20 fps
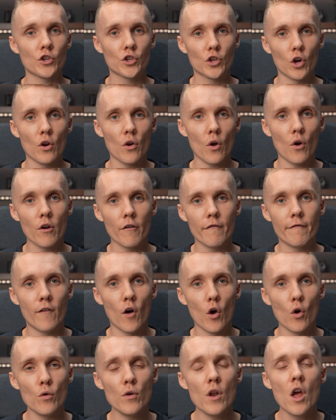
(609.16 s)
shot on a
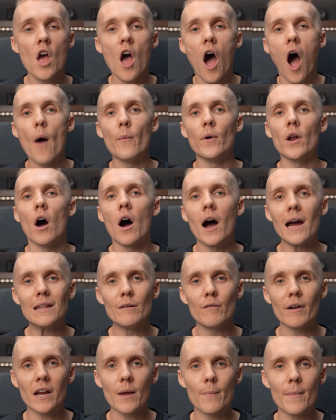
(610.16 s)
phone, I would highly
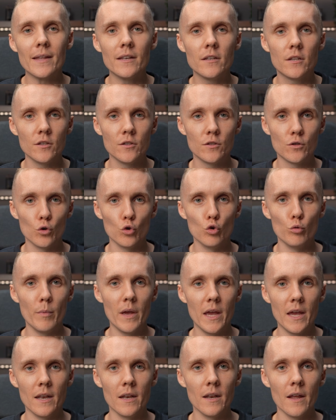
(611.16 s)
recommend to zoom
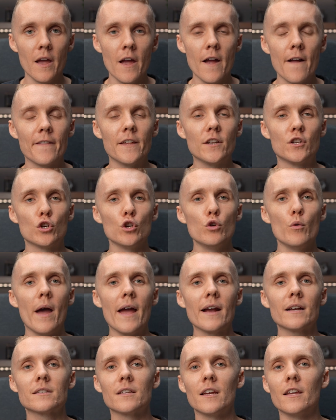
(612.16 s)
in. The
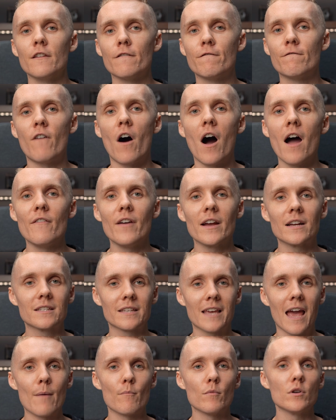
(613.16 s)
2x and the 5x
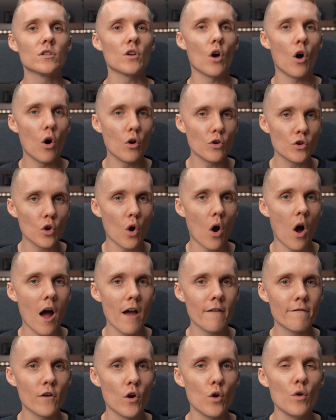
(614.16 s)
cameras on your
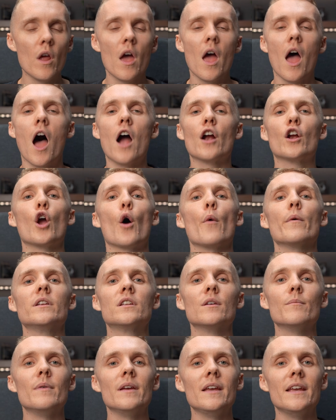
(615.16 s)
iPhone are going
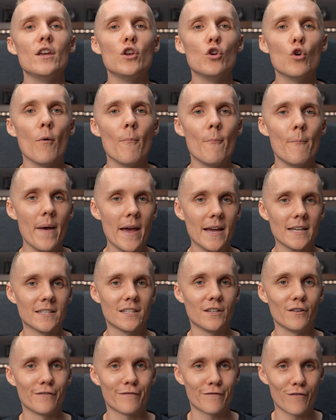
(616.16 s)
to be your
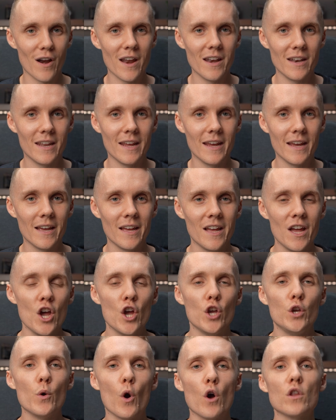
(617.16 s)
best friend here.
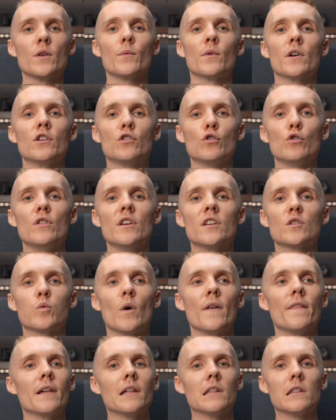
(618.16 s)
You only want to do this
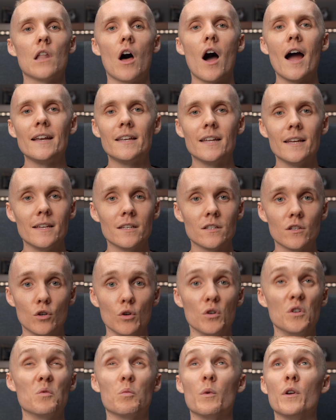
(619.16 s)
when the light is
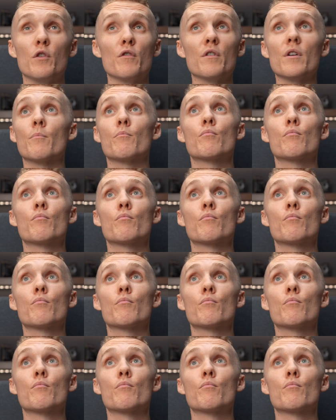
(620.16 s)
good, when you're in a